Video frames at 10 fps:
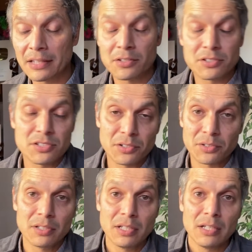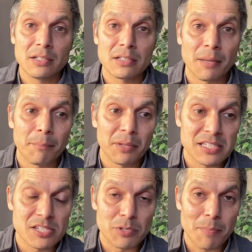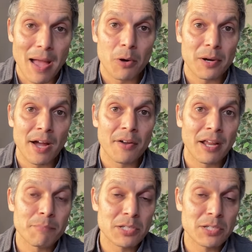There's still places with power out, I've been